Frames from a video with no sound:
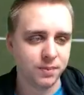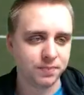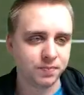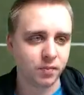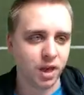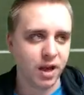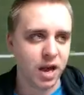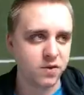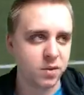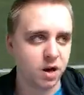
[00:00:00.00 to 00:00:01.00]
But
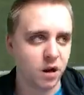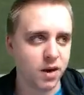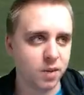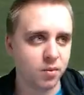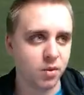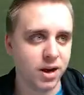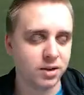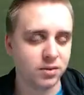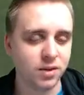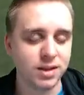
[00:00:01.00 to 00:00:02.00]
I haven't been all that
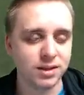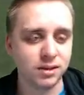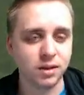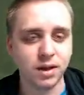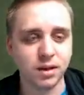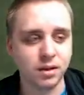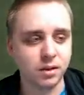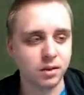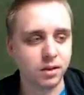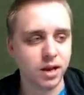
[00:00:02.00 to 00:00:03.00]
impressed
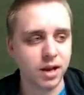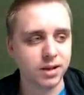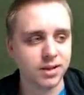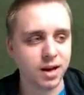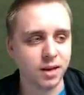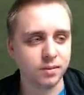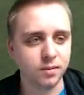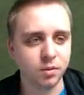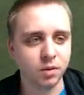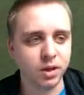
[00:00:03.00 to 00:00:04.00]
recently, and he's got to
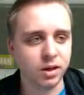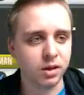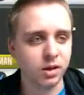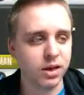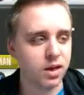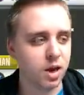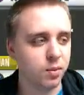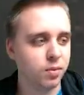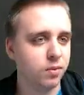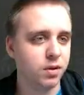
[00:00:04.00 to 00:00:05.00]
really clean
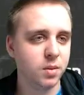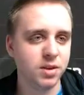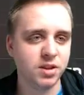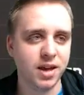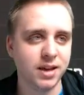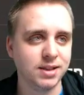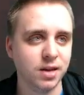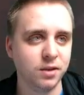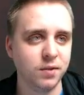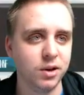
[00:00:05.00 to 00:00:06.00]
up the
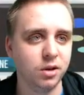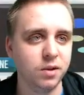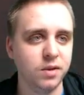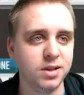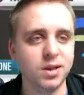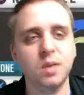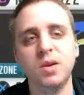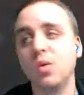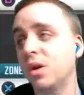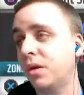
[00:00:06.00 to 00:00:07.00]
mistakes on the field if he's
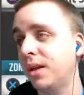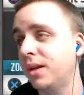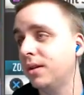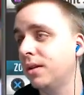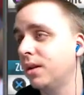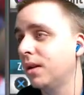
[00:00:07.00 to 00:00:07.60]
going to be worth it.